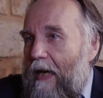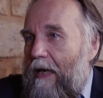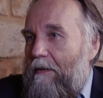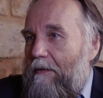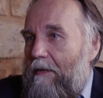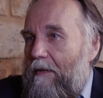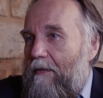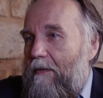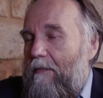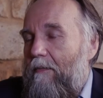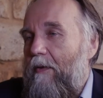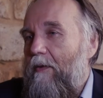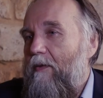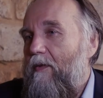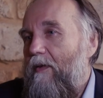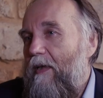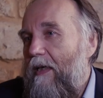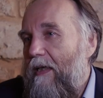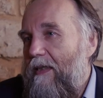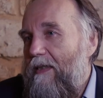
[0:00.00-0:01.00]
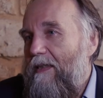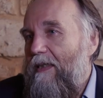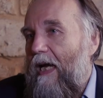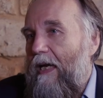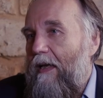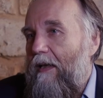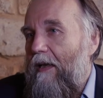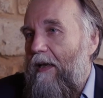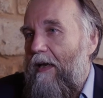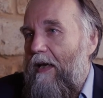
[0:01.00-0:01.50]
Athos was
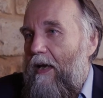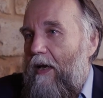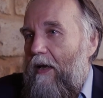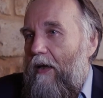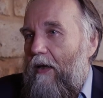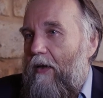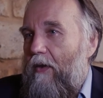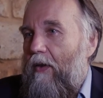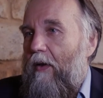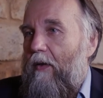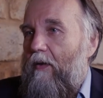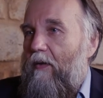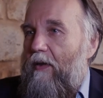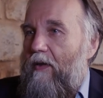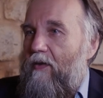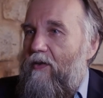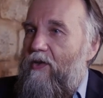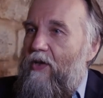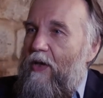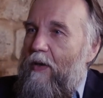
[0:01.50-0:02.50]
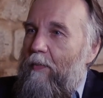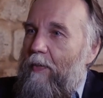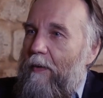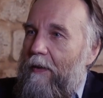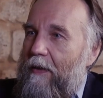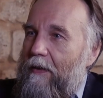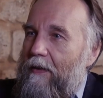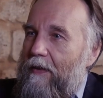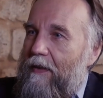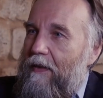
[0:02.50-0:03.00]
exactly not this
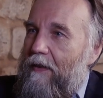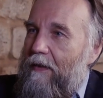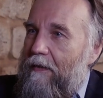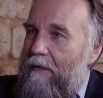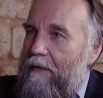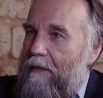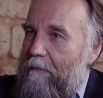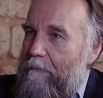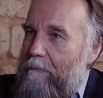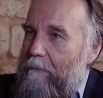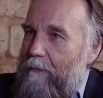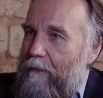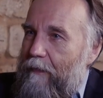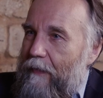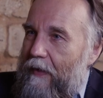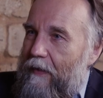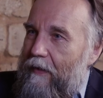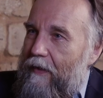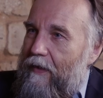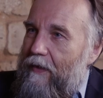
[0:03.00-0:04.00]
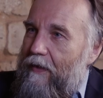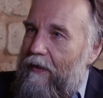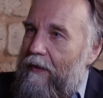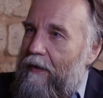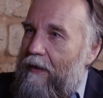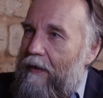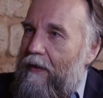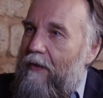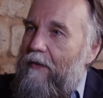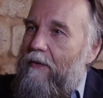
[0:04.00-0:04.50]
geopolitical
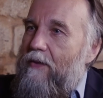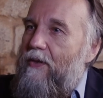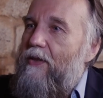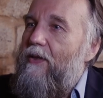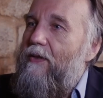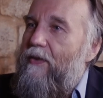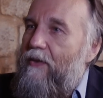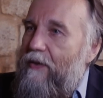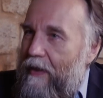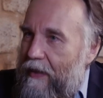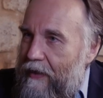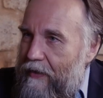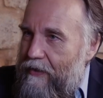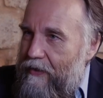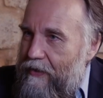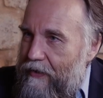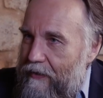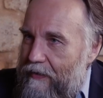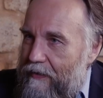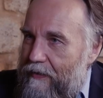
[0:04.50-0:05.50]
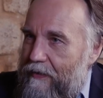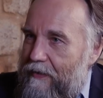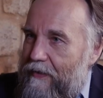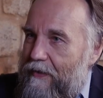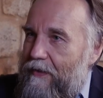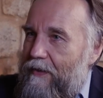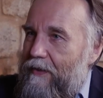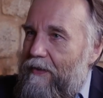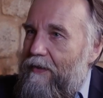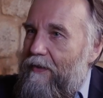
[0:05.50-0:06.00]

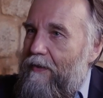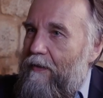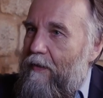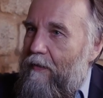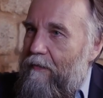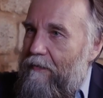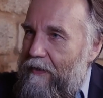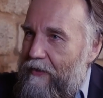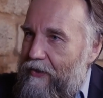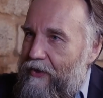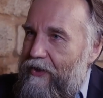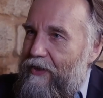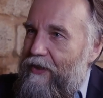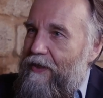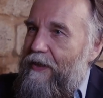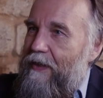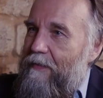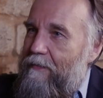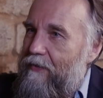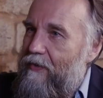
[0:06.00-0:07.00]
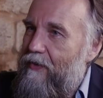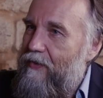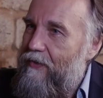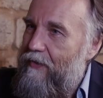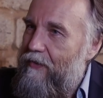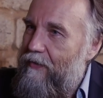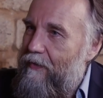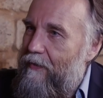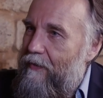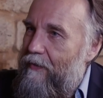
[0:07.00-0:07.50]
considerations of the
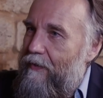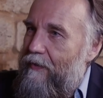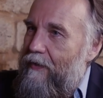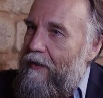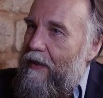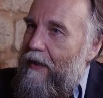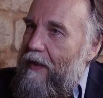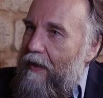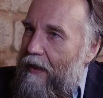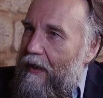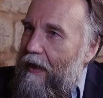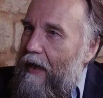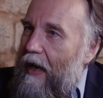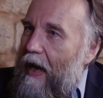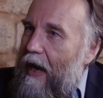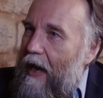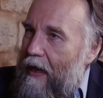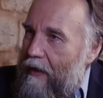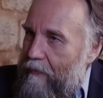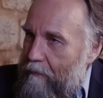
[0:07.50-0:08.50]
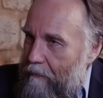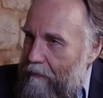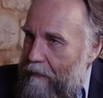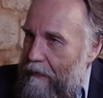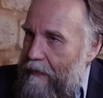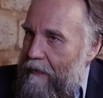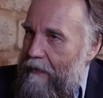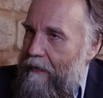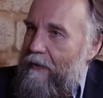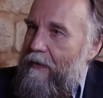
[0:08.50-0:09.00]
ships or
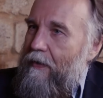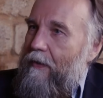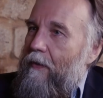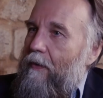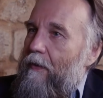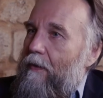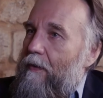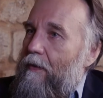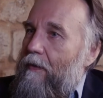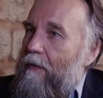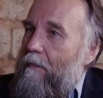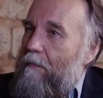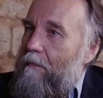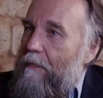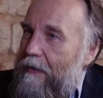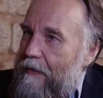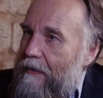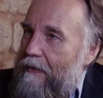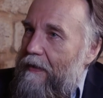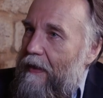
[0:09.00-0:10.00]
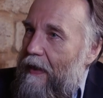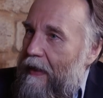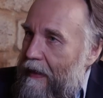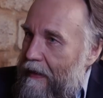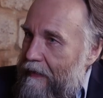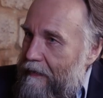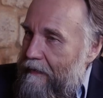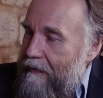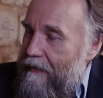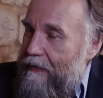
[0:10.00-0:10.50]
army or
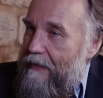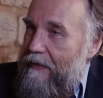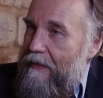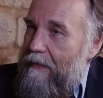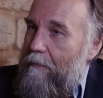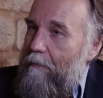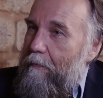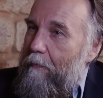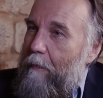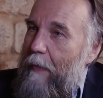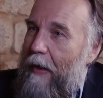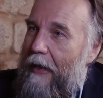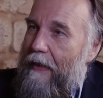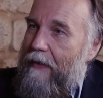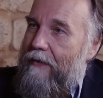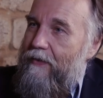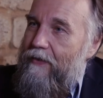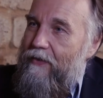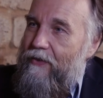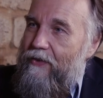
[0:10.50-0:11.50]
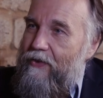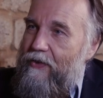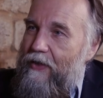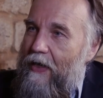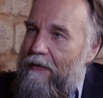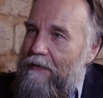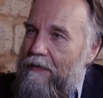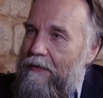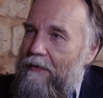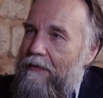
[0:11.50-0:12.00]
missiles, but
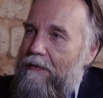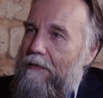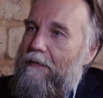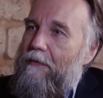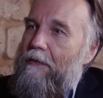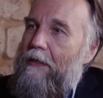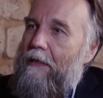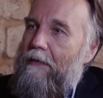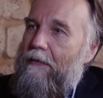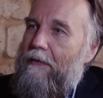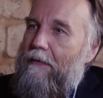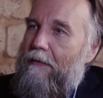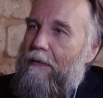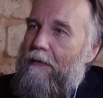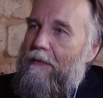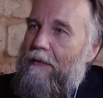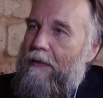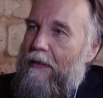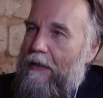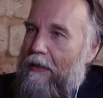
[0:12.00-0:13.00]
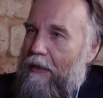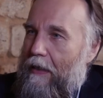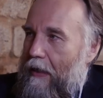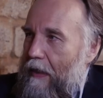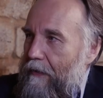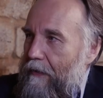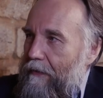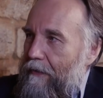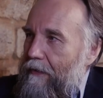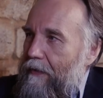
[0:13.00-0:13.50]
just this
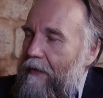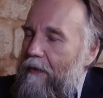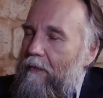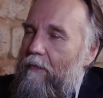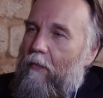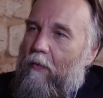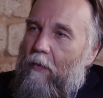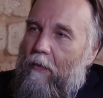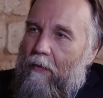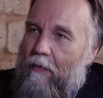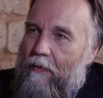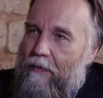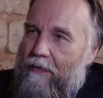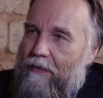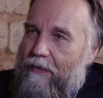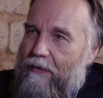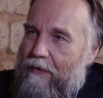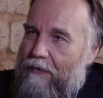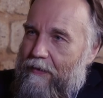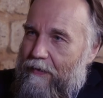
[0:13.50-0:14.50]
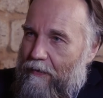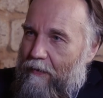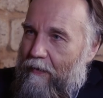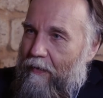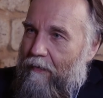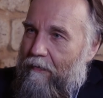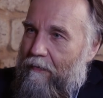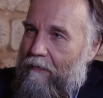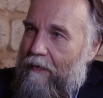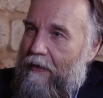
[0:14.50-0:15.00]
thin voice
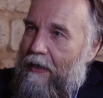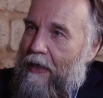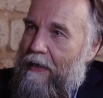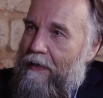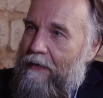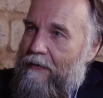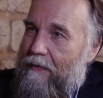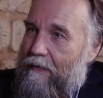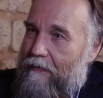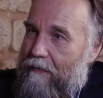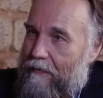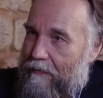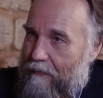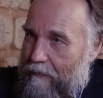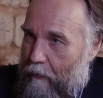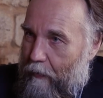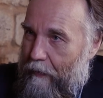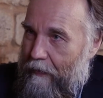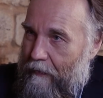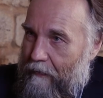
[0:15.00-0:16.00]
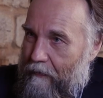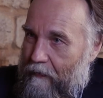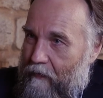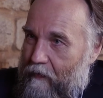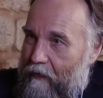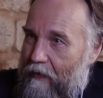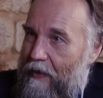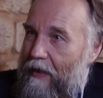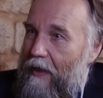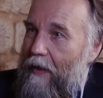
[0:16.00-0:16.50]
of light
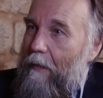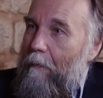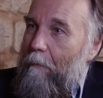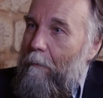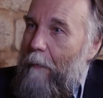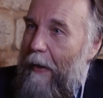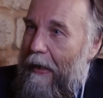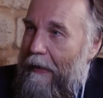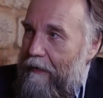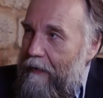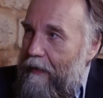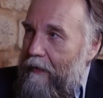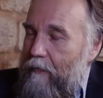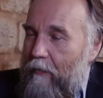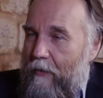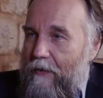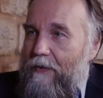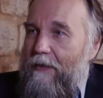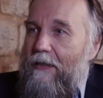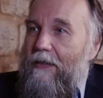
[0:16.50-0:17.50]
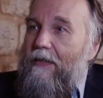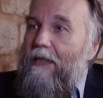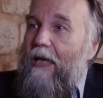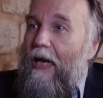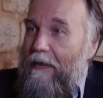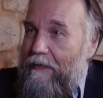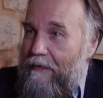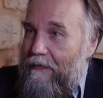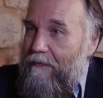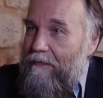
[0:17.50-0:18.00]
wind, but that was
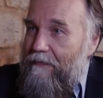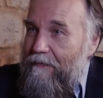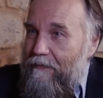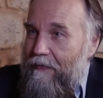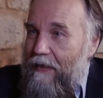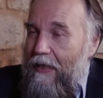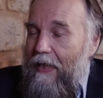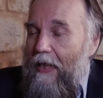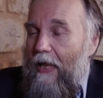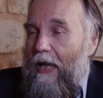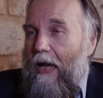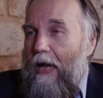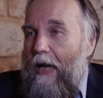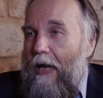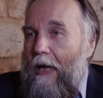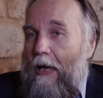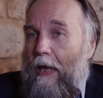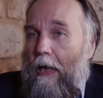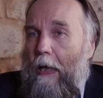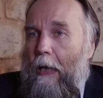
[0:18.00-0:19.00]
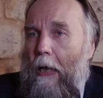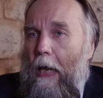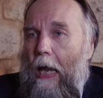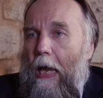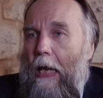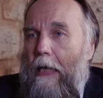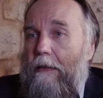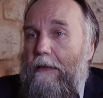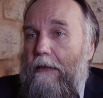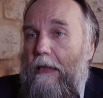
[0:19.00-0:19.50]
decisive. Mm-hmm.
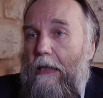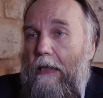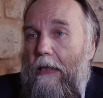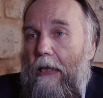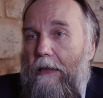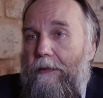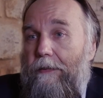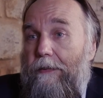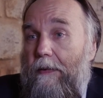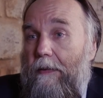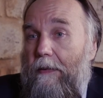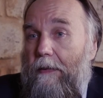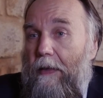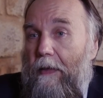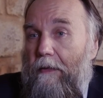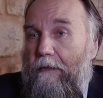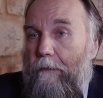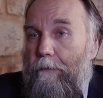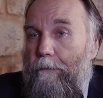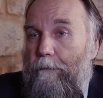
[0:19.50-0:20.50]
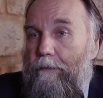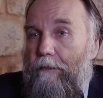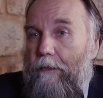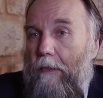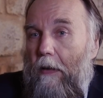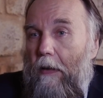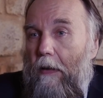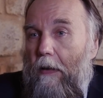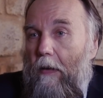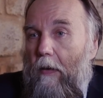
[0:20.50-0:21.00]
And I think that
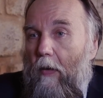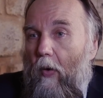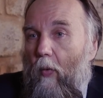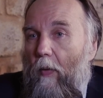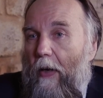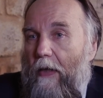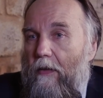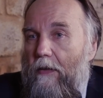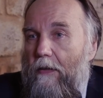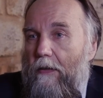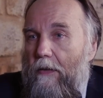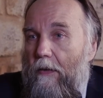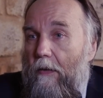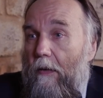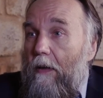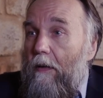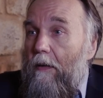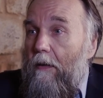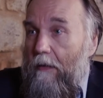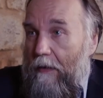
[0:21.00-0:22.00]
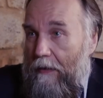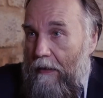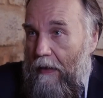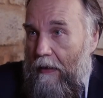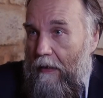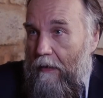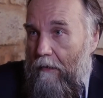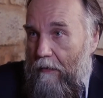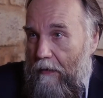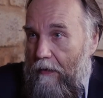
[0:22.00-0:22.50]
what is going on
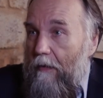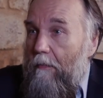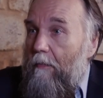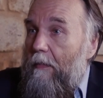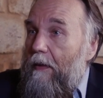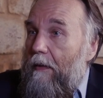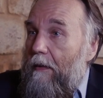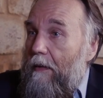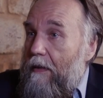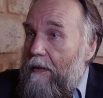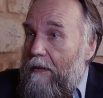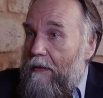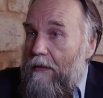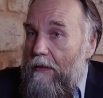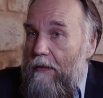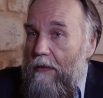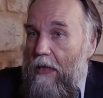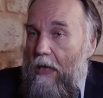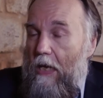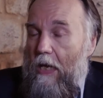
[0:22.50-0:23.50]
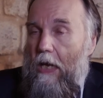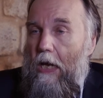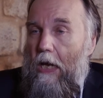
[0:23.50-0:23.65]
now in the Middle East,